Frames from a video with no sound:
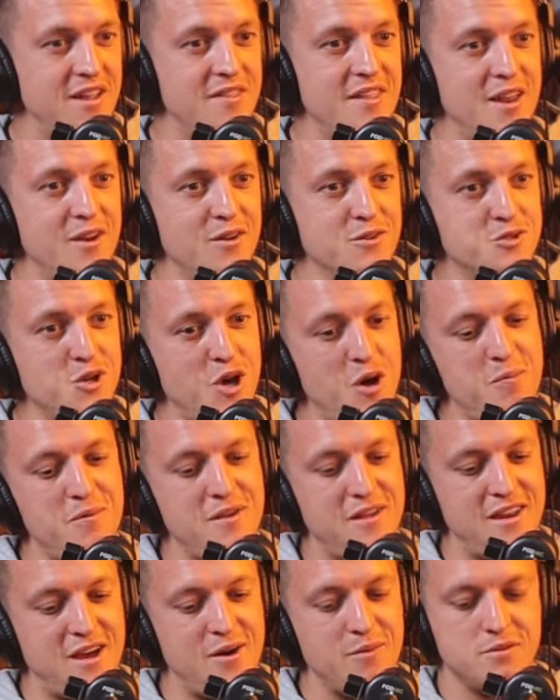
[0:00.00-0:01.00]
And yeah. then on top of
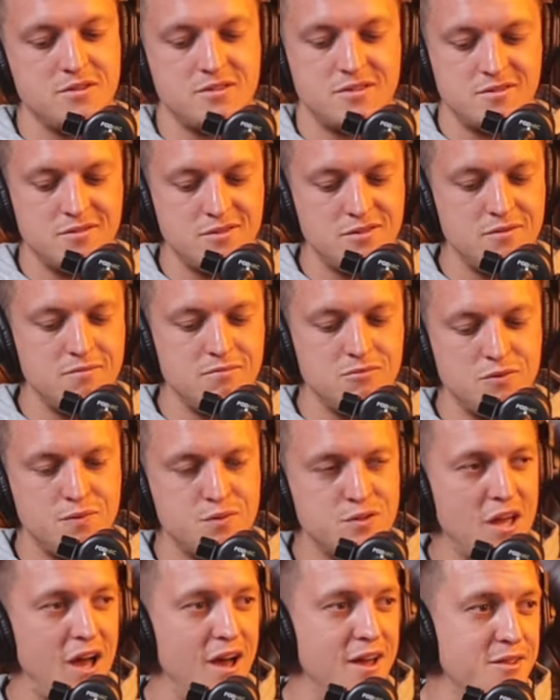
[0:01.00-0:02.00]
that, I was
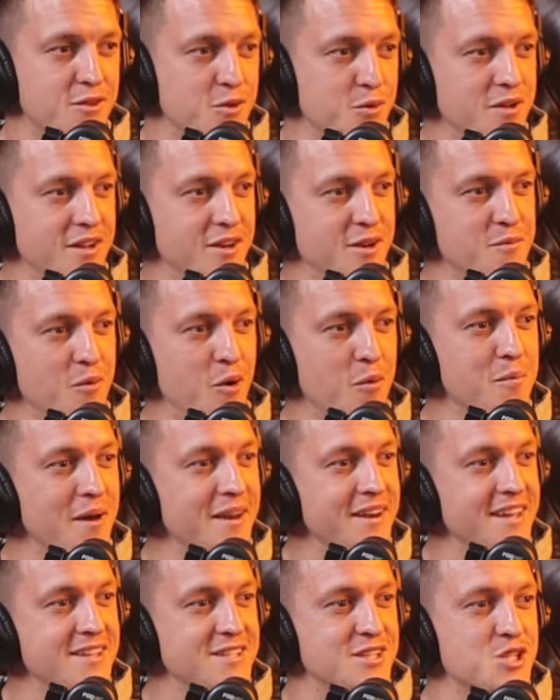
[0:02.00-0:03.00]
started doing it in, on
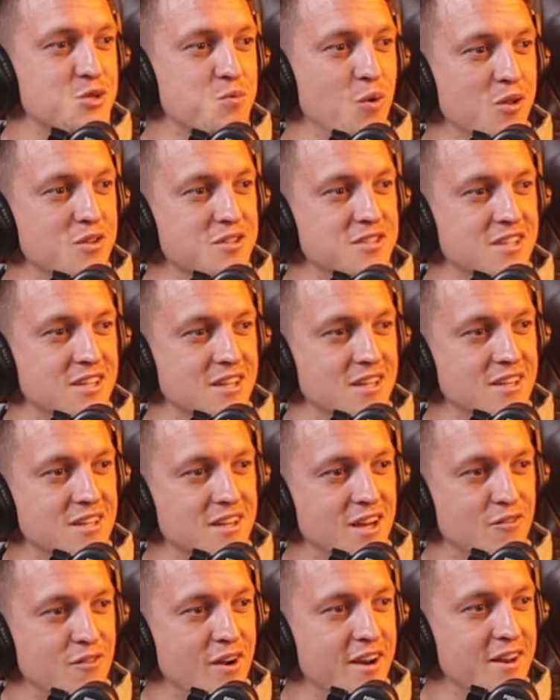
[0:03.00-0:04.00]
Mondays in Swansea,
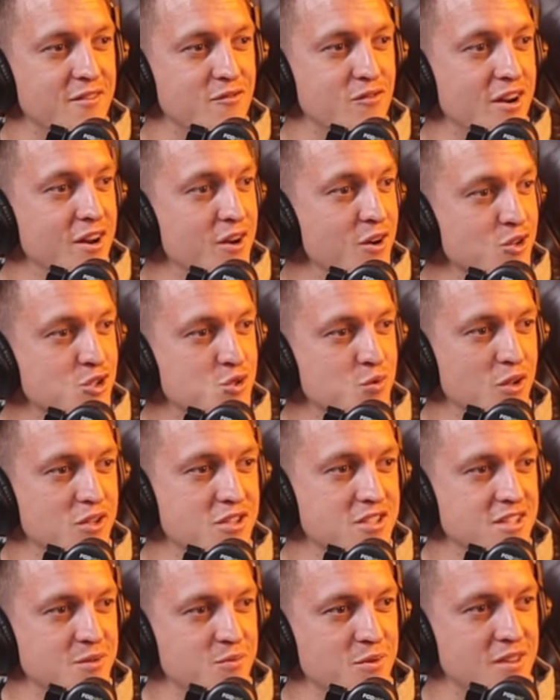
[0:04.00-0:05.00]
yeah. running running on
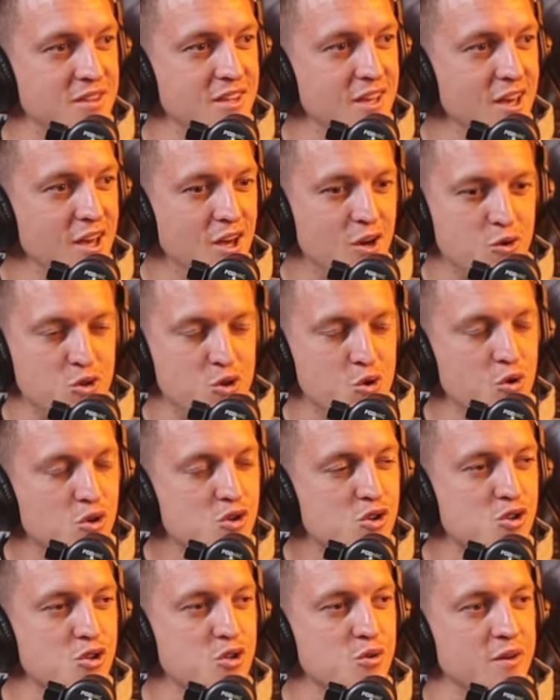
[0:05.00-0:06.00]
Swansea with yeah. your
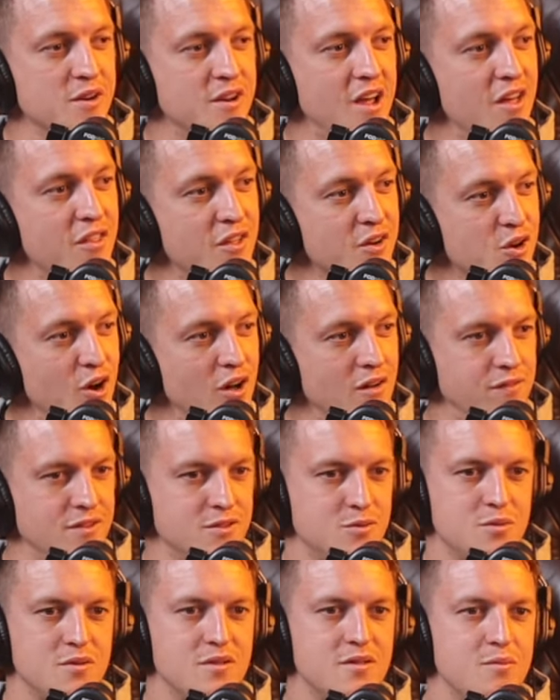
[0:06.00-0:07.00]
crew and other
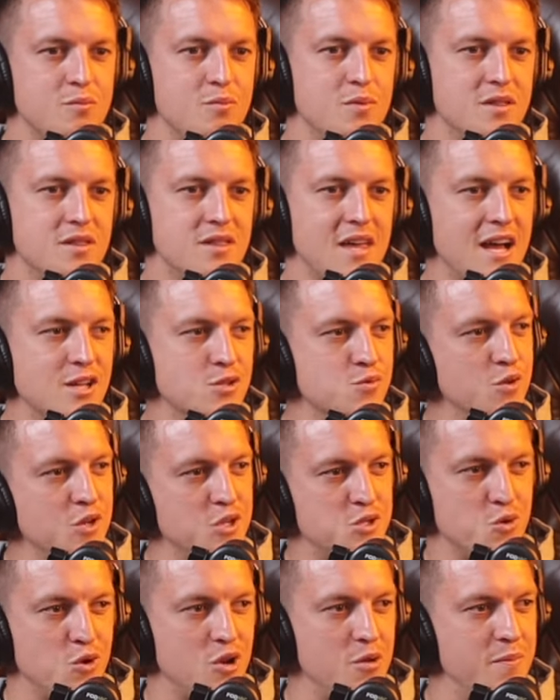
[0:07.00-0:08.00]
golfers. With, yeah. But that's what
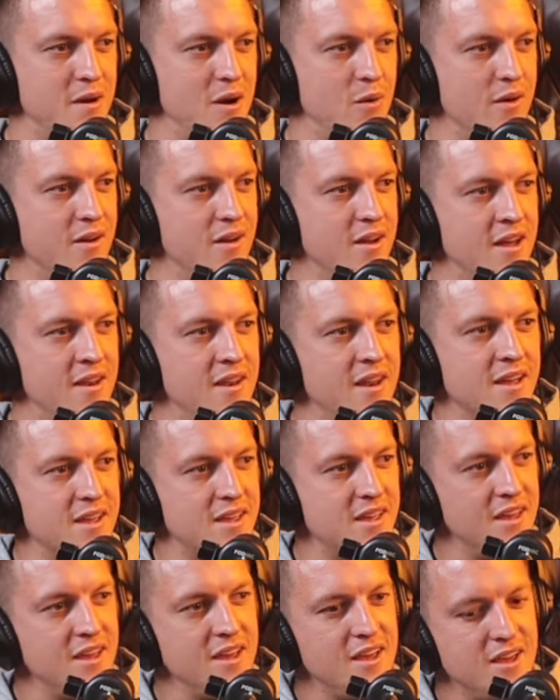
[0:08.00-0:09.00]
it's all about. And
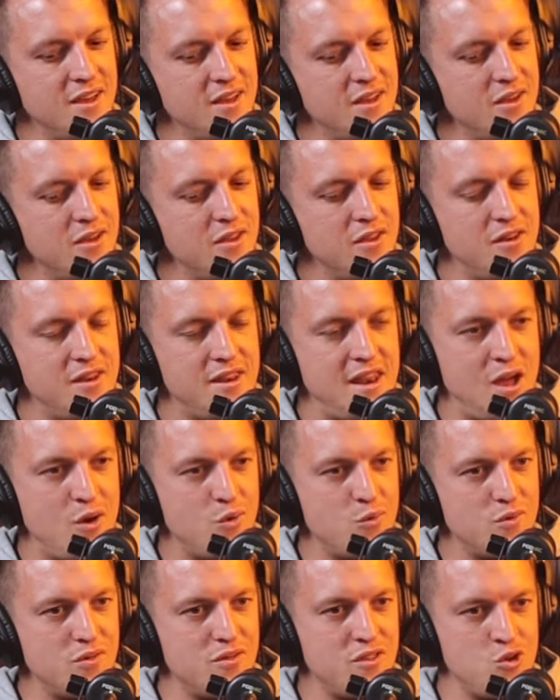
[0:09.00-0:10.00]
like
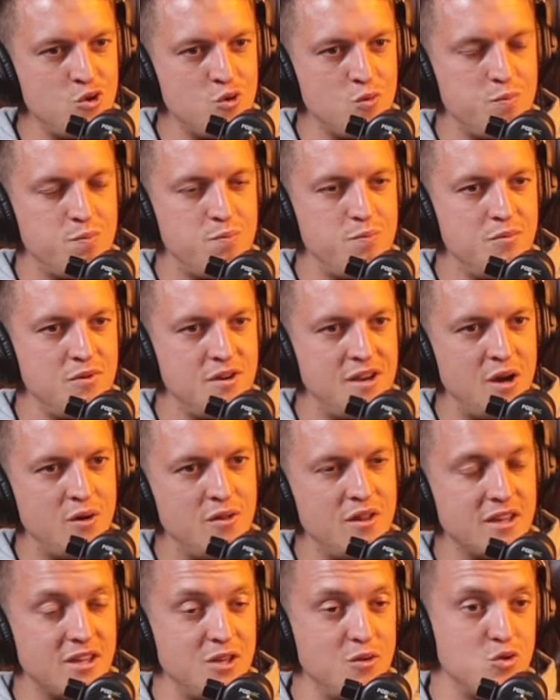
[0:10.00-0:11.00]
now you're now
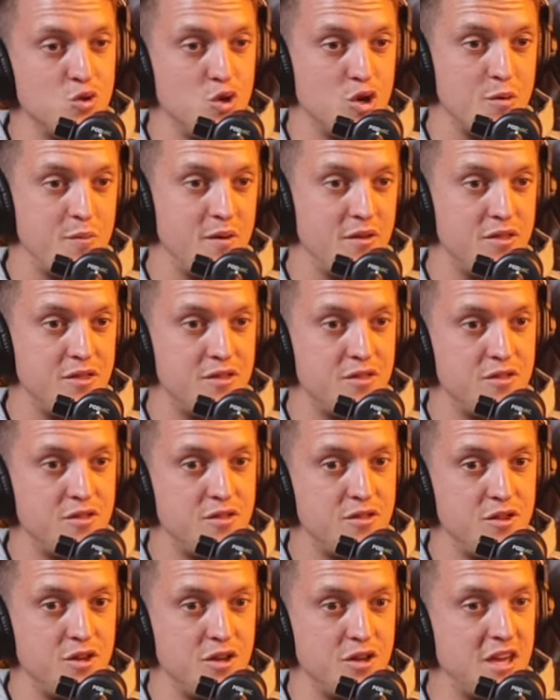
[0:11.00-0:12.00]
like you talk about
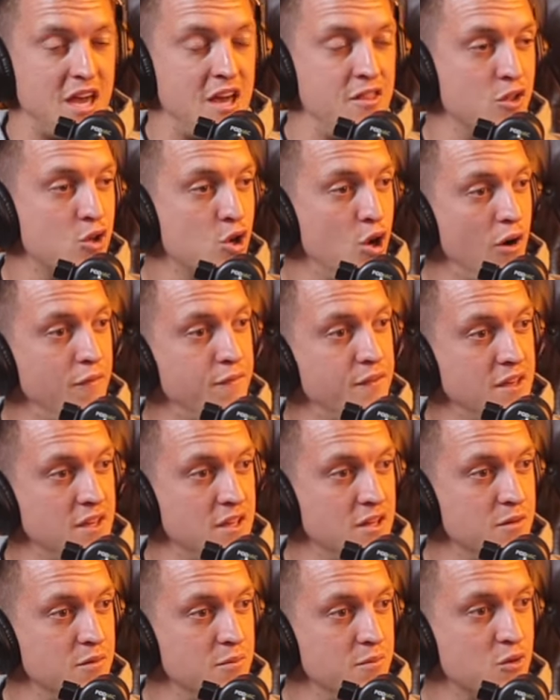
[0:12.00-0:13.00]
the, getting the
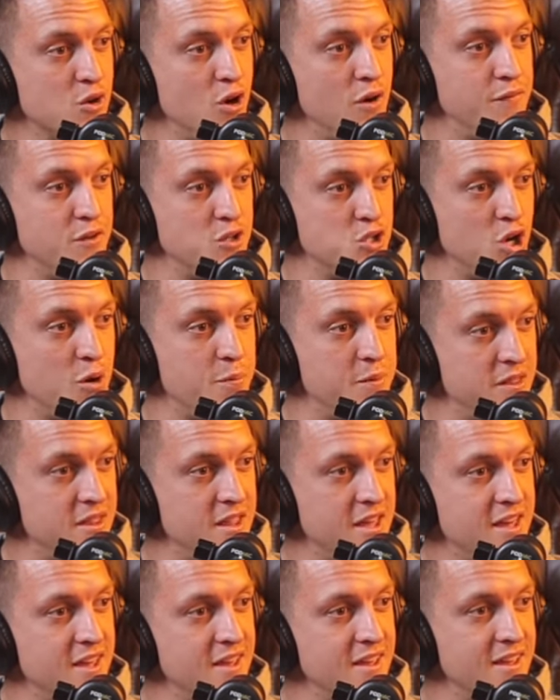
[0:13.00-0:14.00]
coffee coffee shop in there.